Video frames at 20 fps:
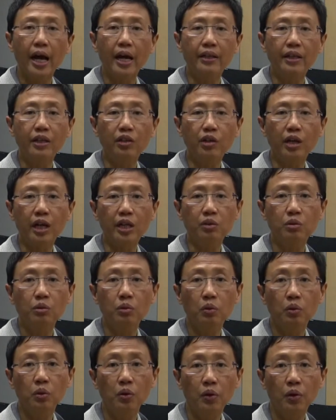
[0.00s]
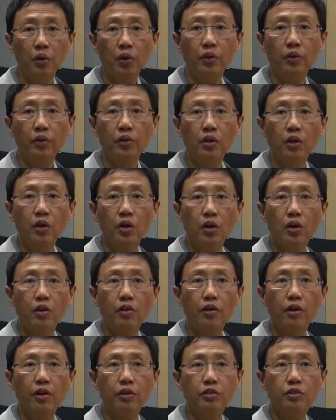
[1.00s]
and that you had to learn
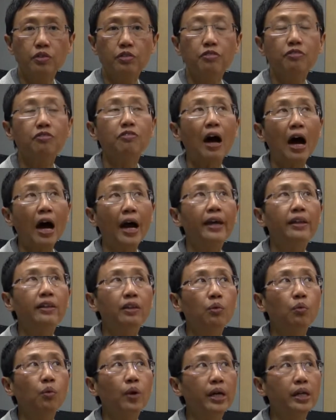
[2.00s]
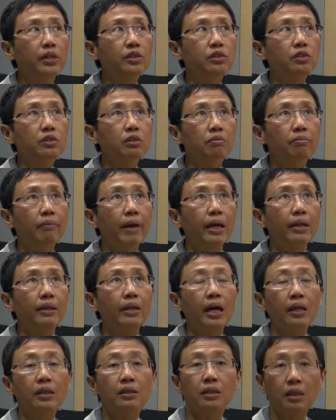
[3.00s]
to find the ways to make
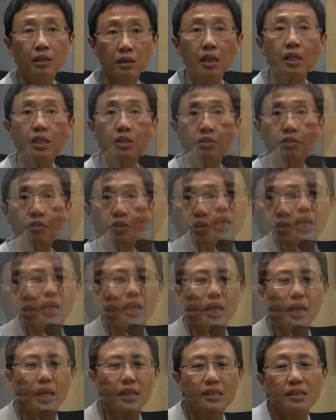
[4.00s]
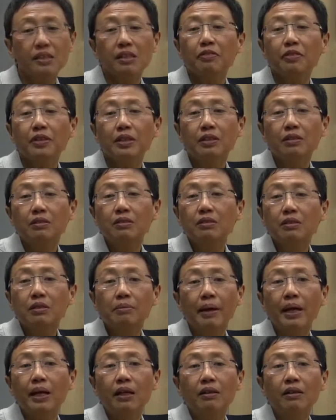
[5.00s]
that successful. It's difficult
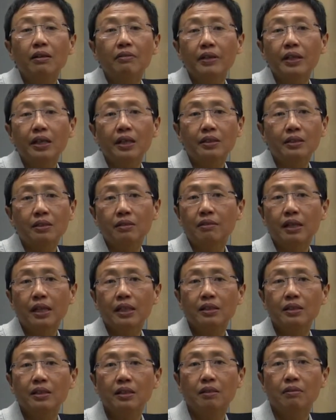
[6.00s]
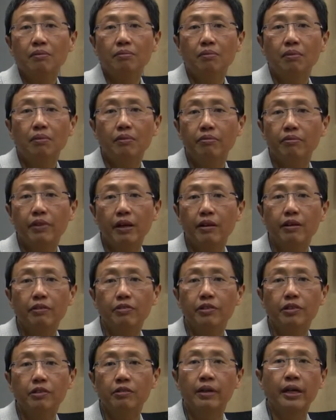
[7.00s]
to make a living as a writer. Very
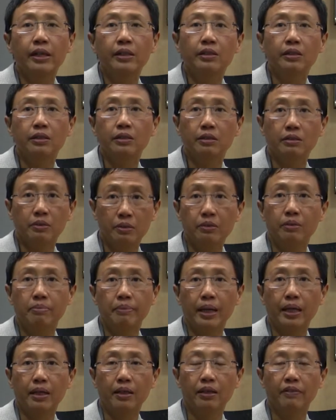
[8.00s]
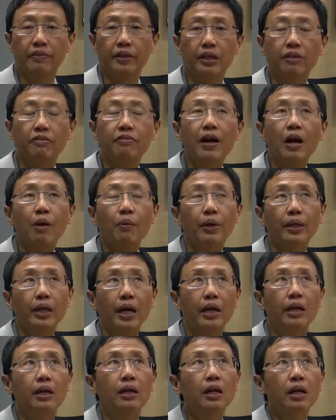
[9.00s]
few writers do make a living. In fact, when
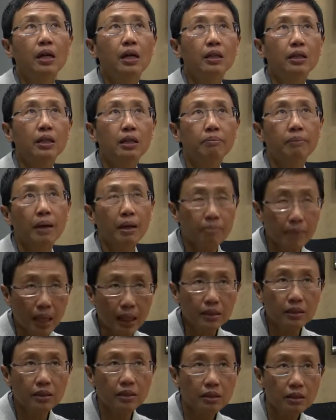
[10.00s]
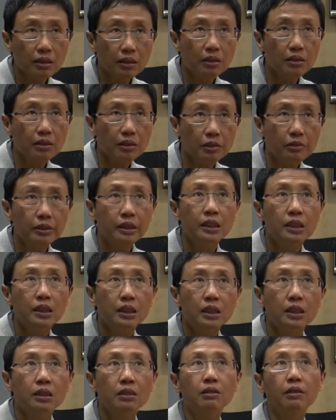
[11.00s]
I did my master's
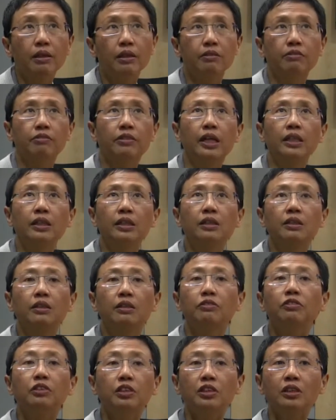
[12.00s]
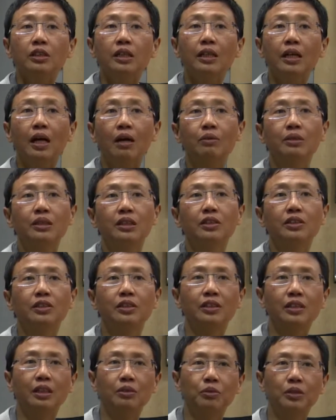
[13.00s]
degree in creative writing, the first thing our
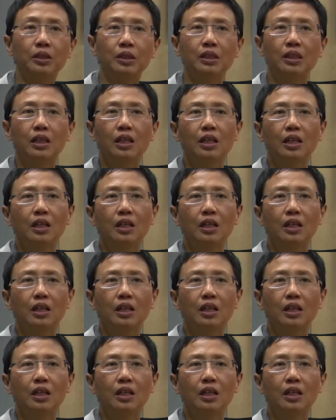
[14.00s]
teacher said was,